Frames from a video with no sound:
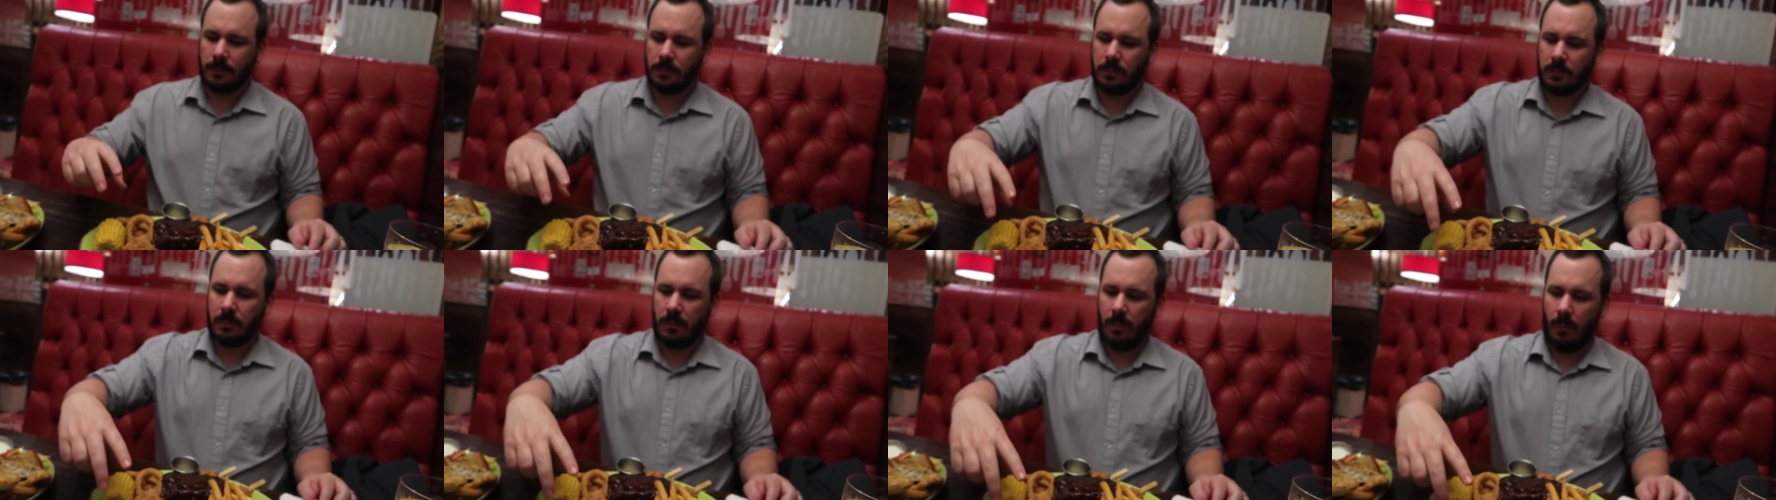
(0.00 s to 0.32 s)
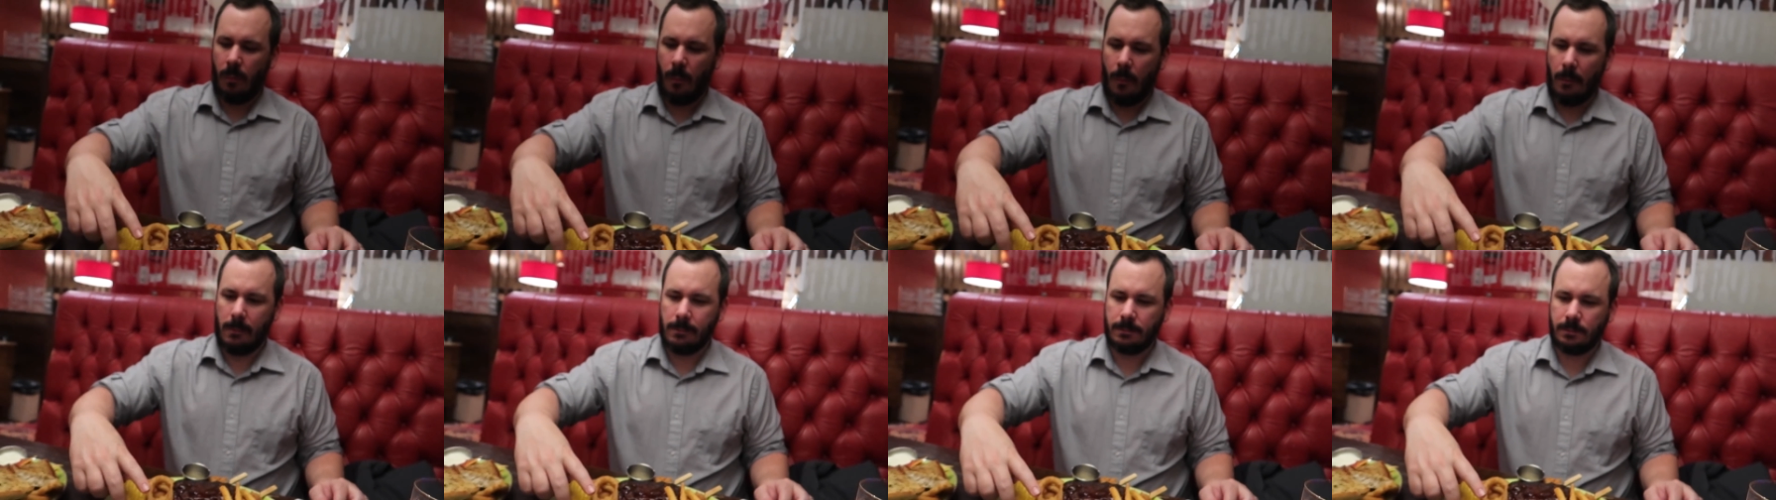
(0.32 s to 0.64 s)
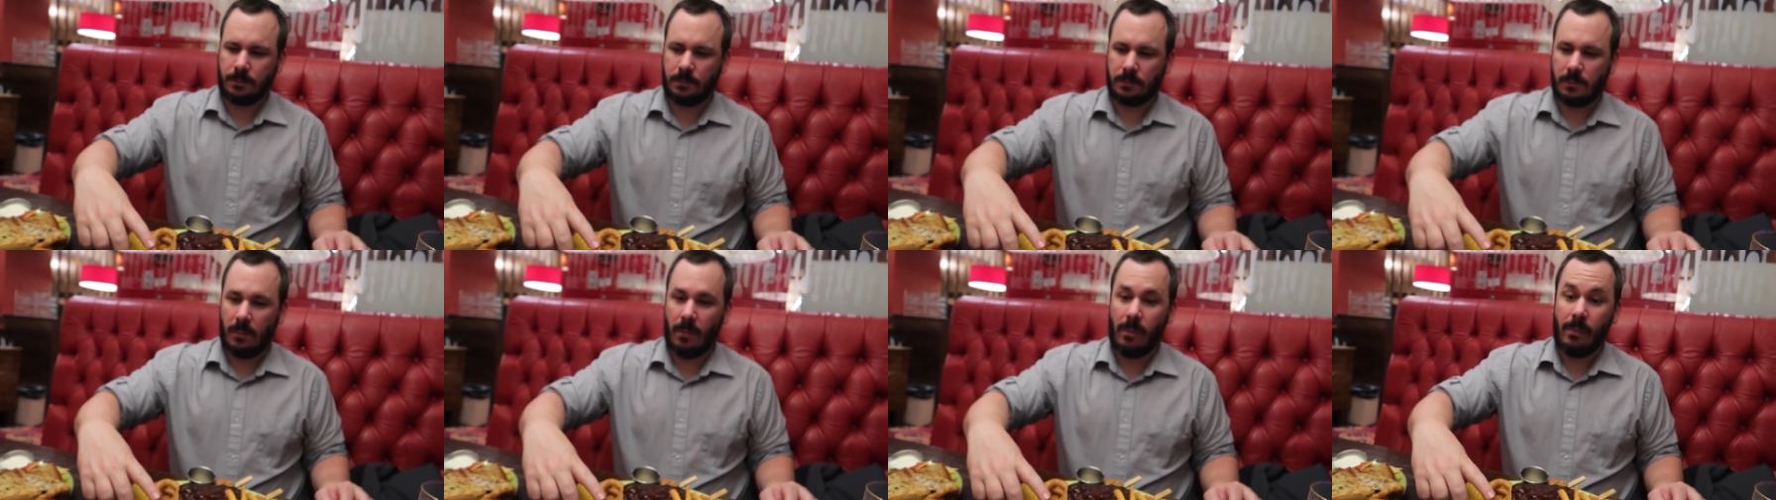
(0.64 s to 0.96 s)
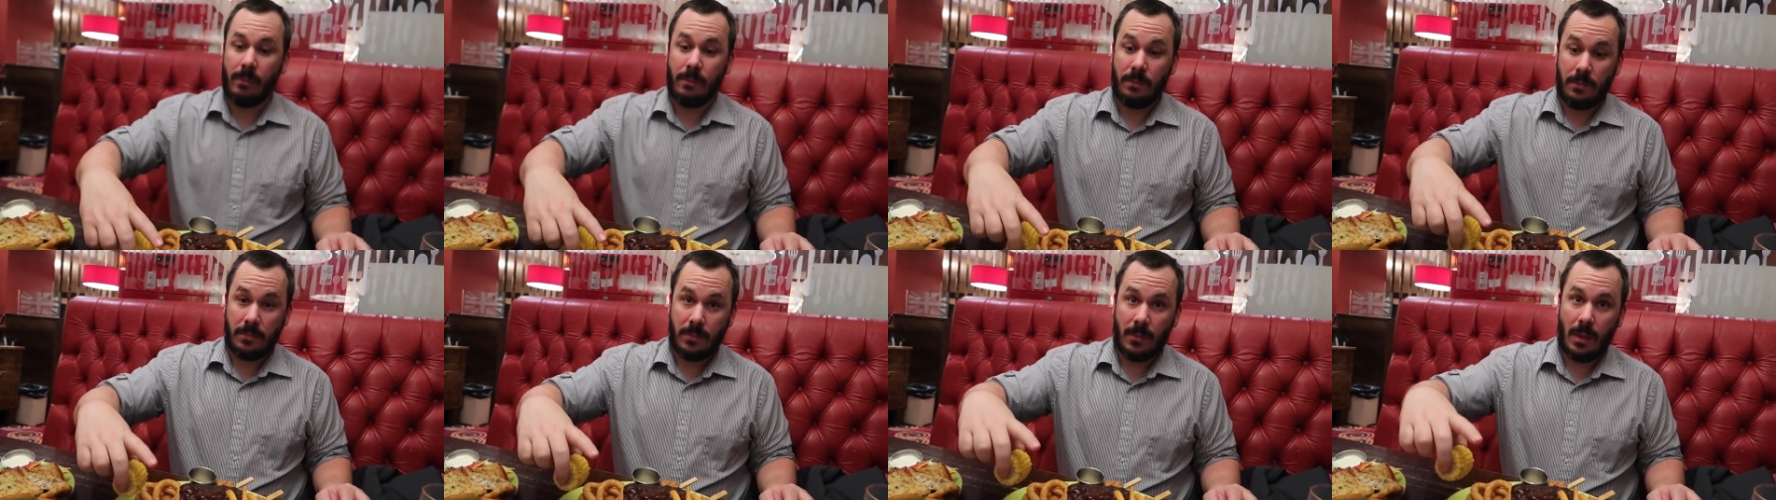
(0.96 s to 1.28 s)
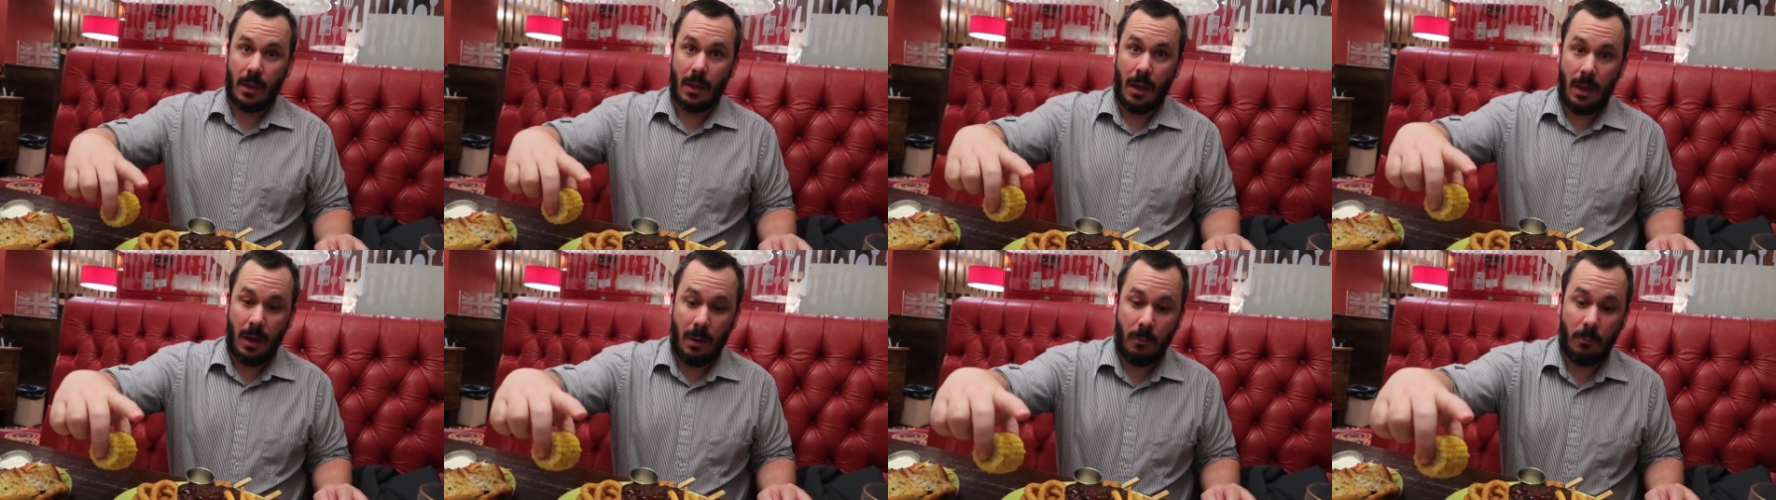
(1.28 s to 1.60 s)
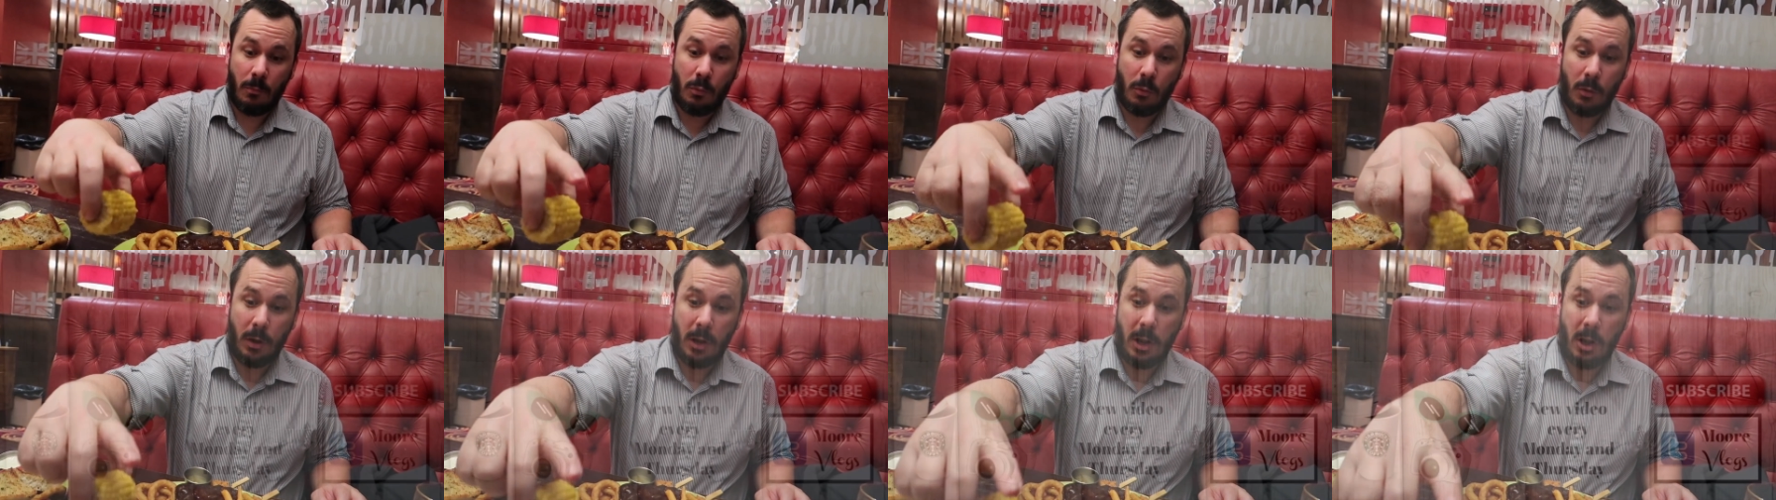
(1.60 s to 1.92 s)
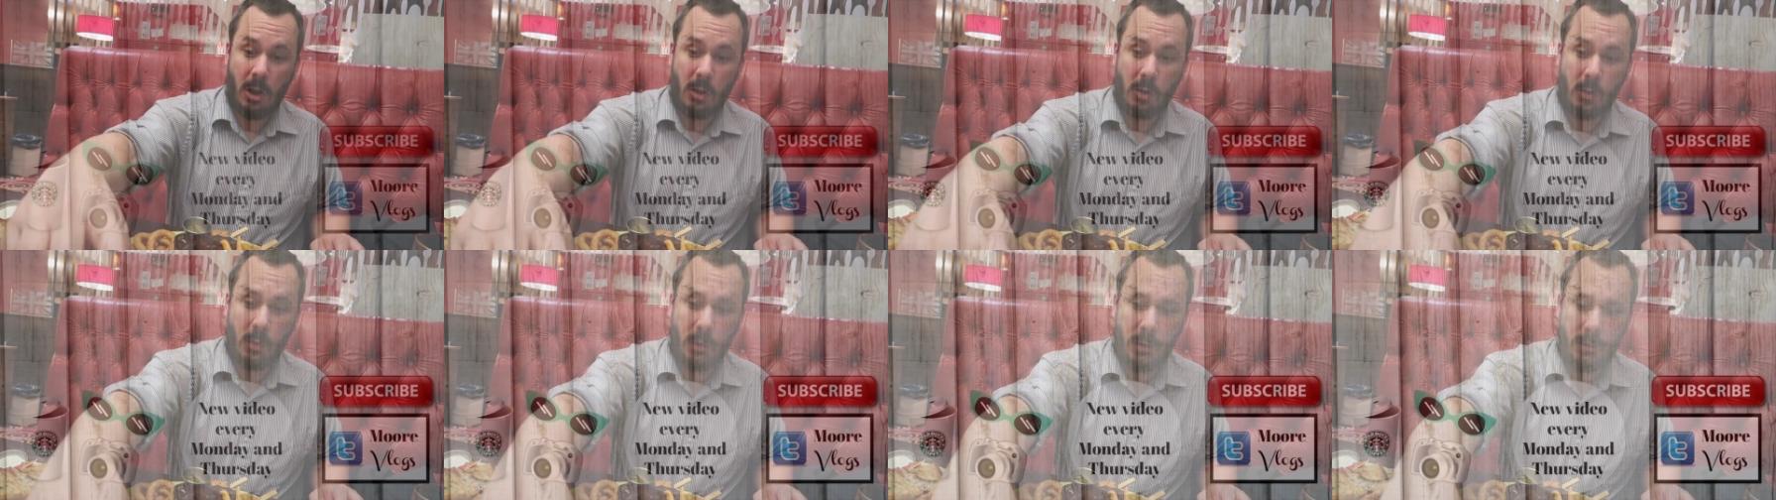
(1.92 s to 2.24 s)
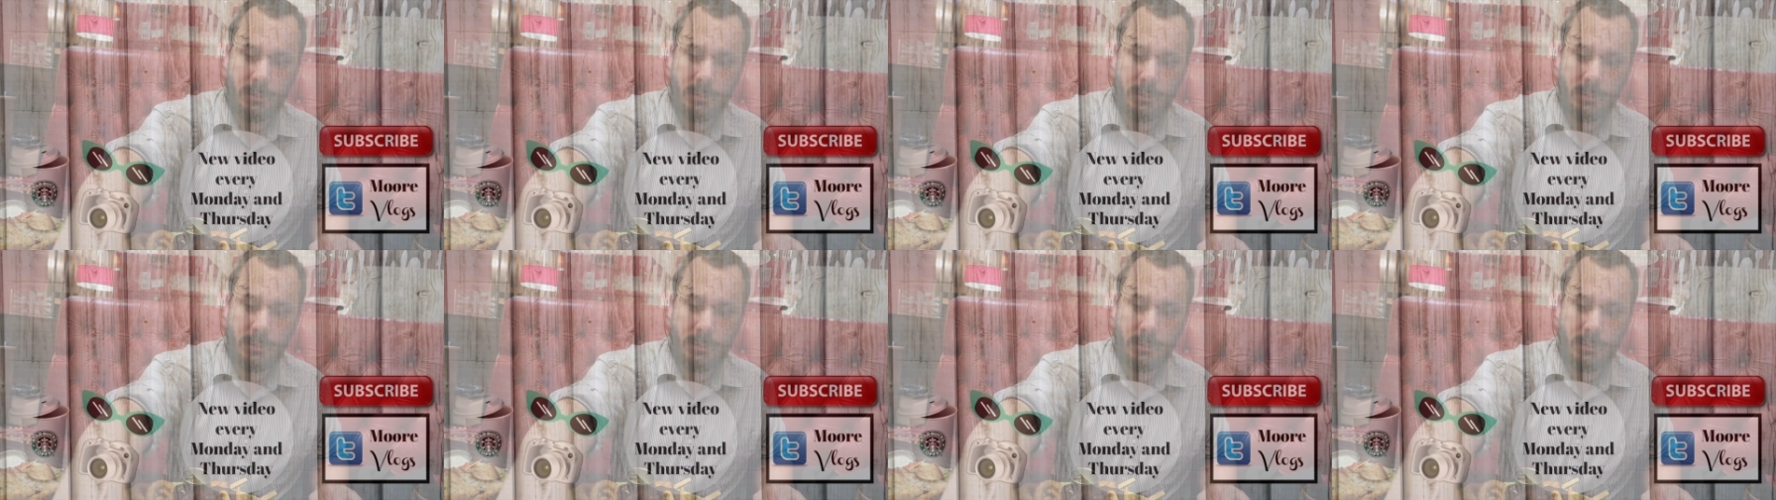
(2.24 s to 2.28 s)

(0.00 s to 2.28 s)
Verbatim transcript: Hope you're hungry. Pretty hungry.